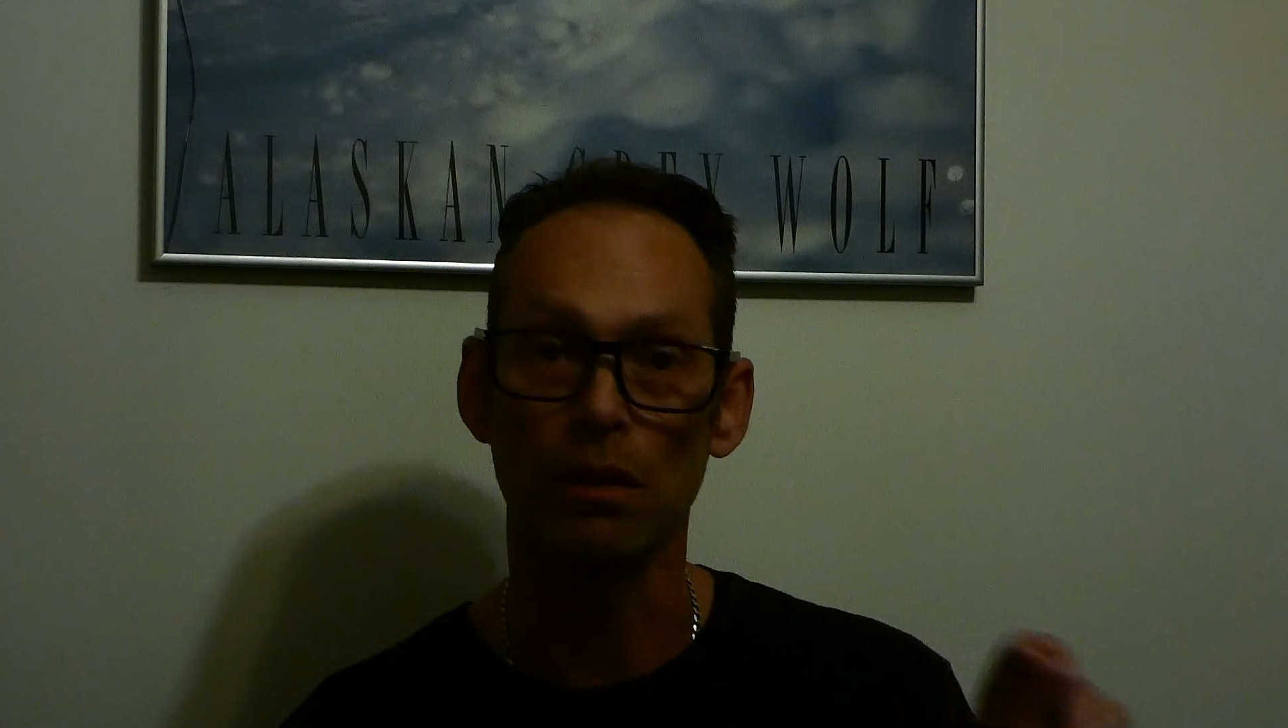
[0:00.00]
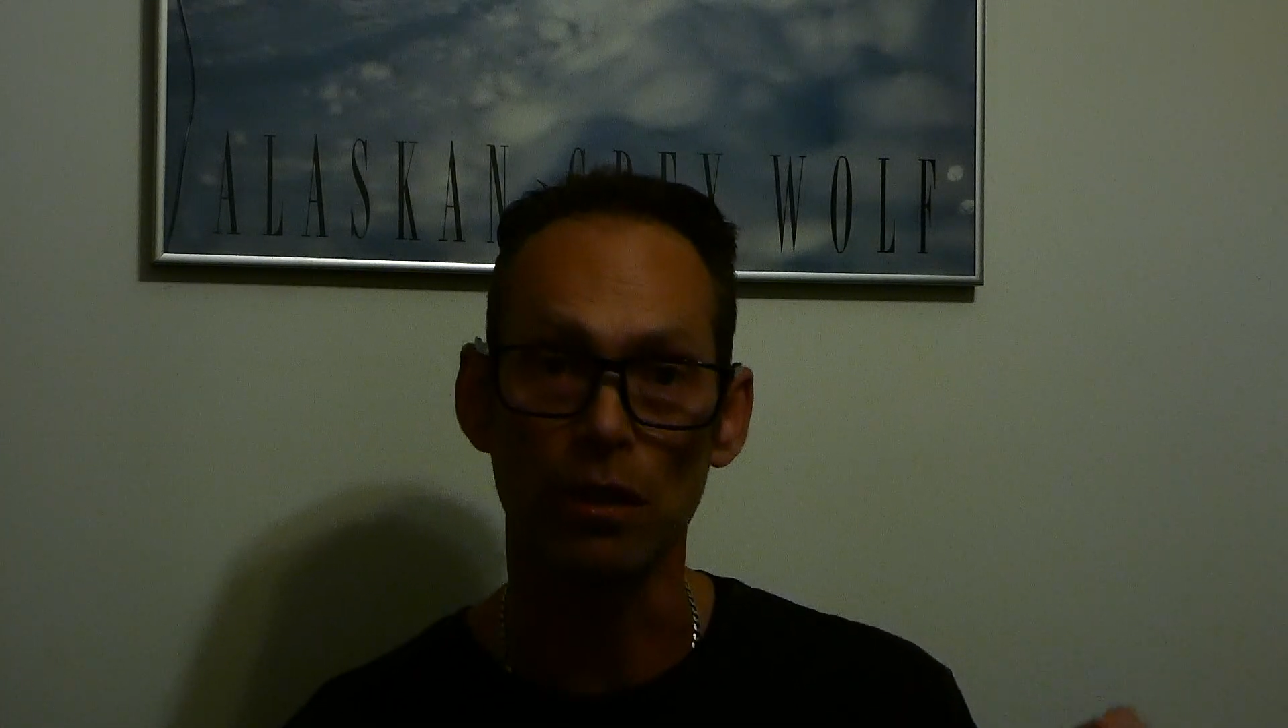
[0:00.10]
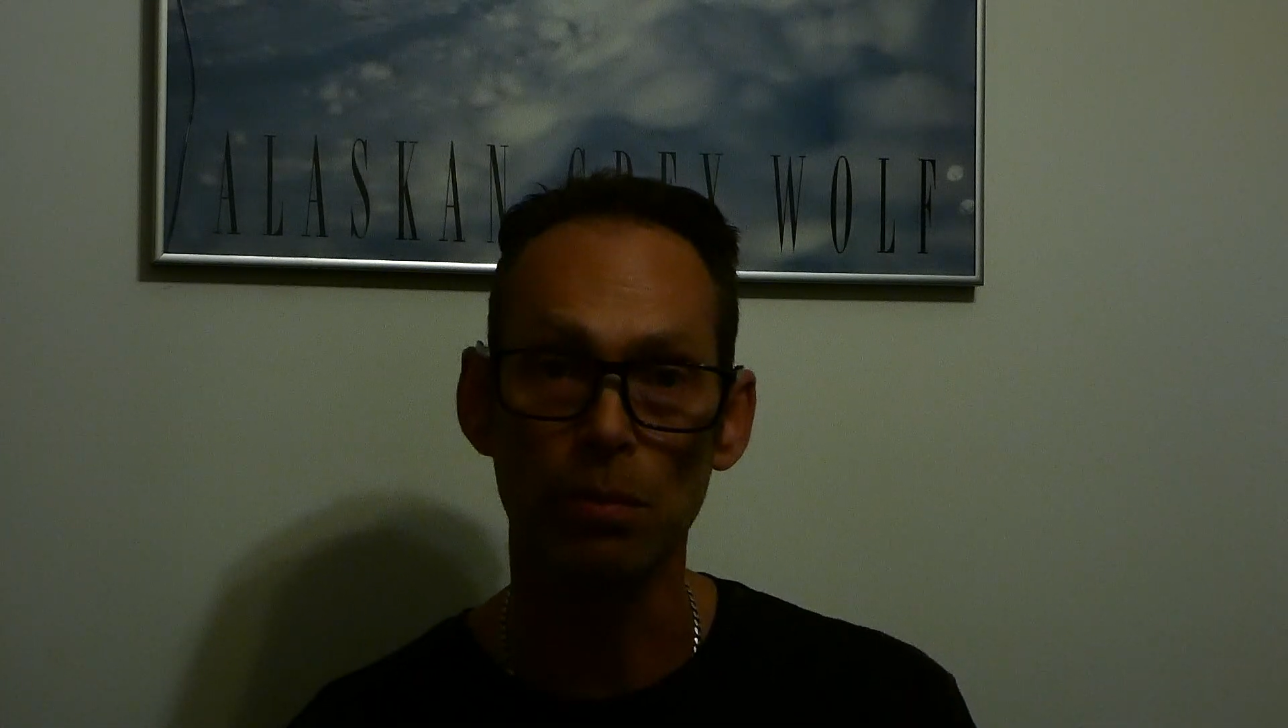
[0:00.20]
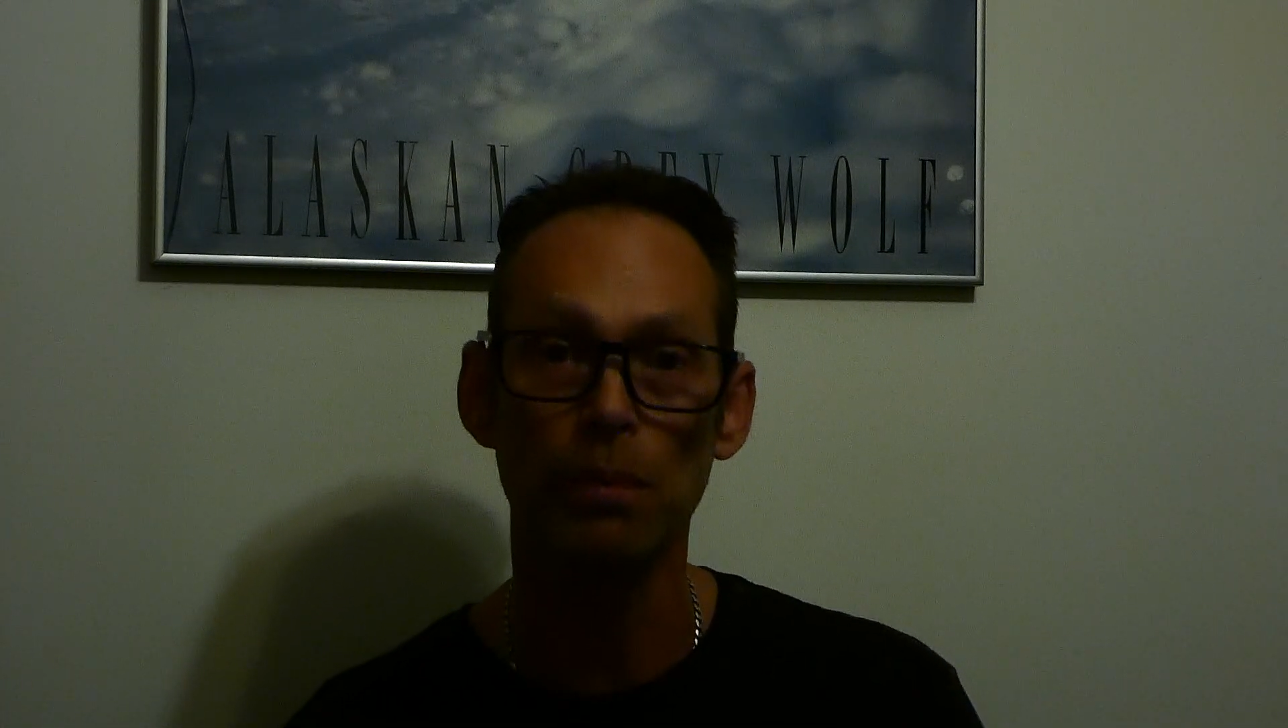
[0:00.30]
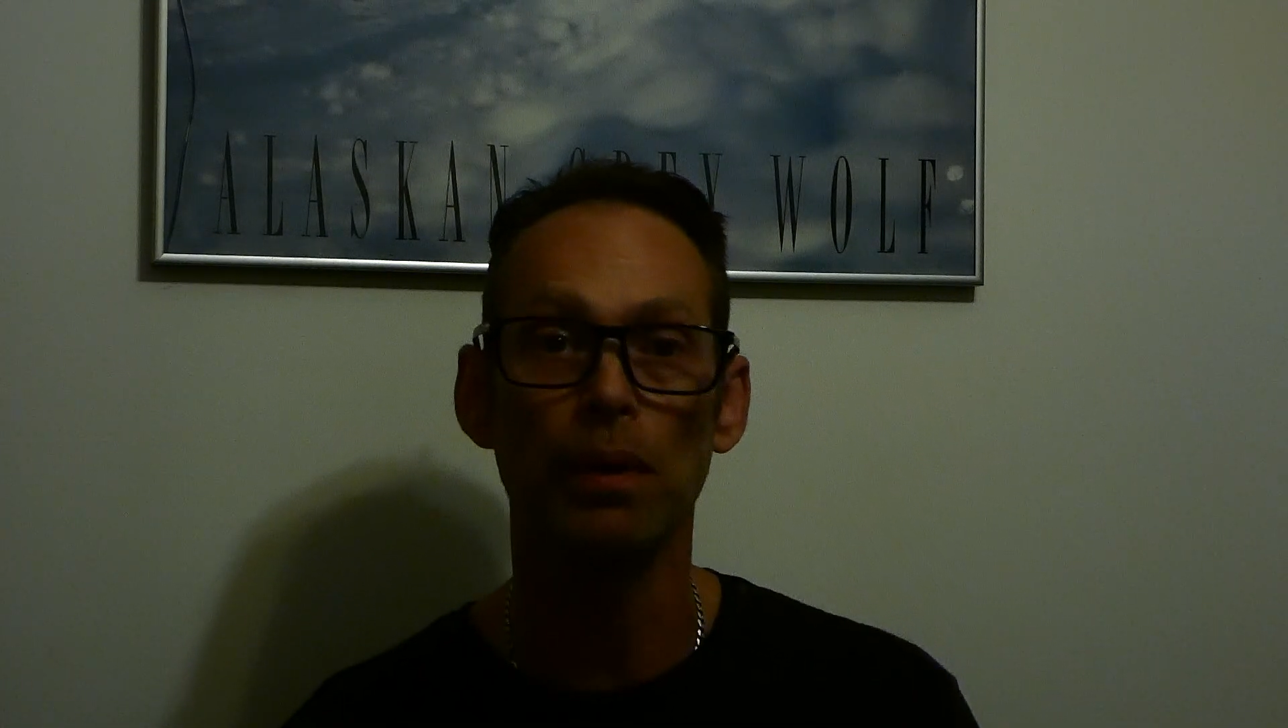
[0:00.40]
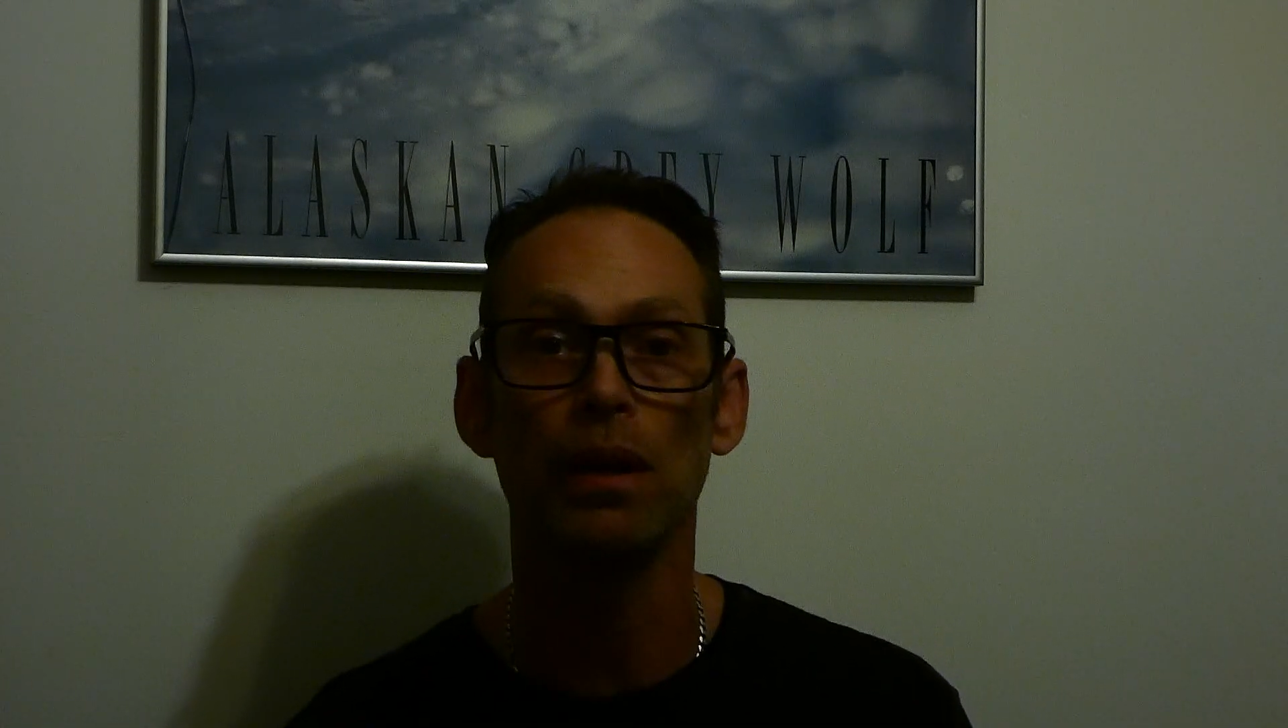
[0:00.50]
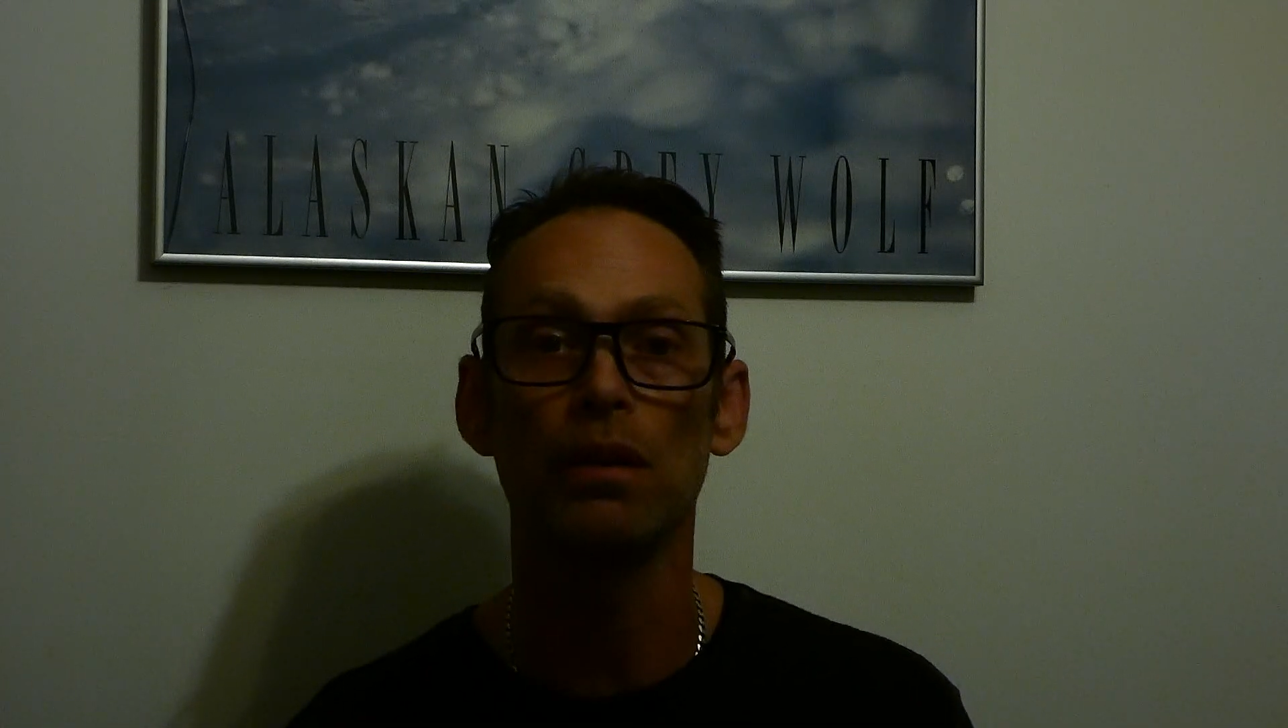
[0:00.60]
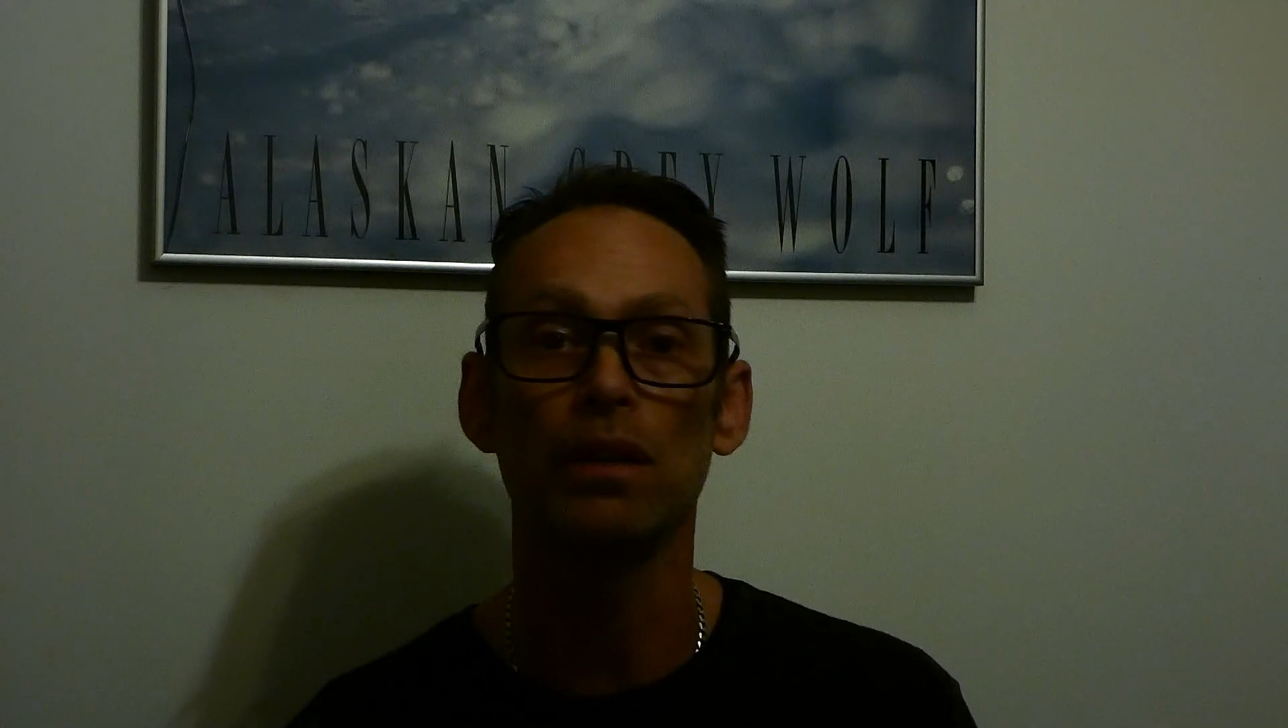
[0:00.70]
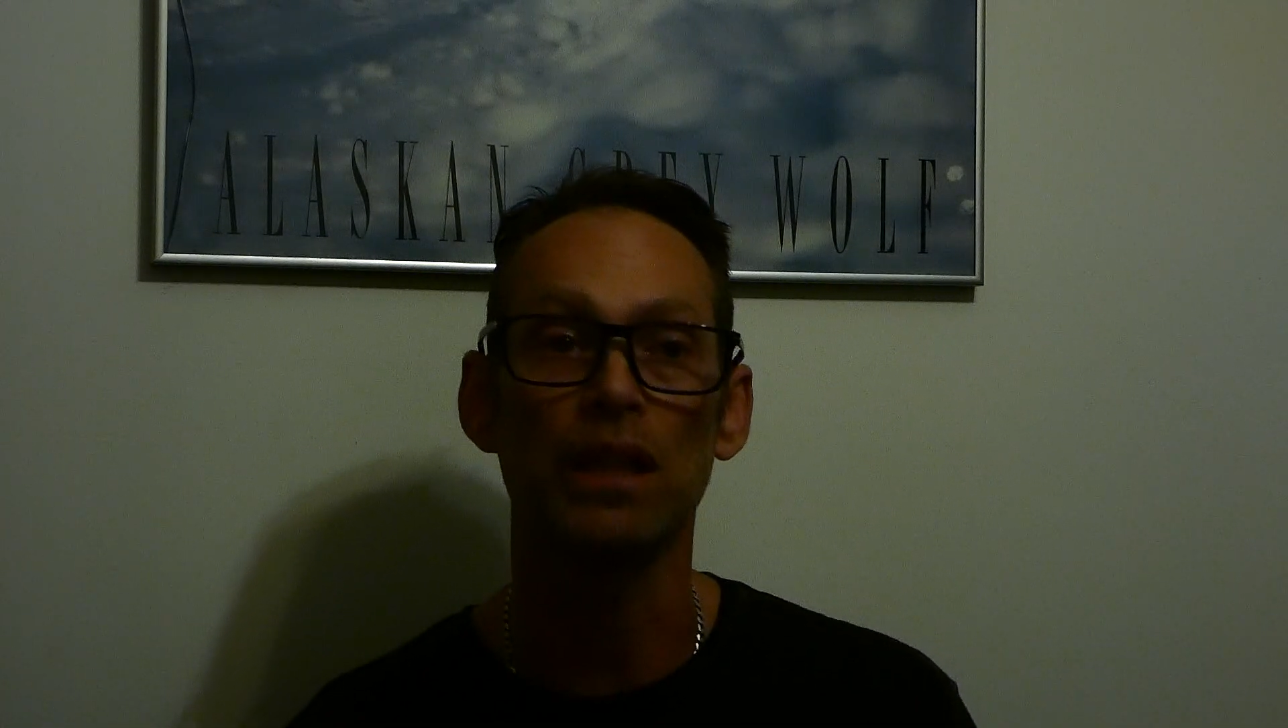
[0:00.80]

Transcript: a little bit better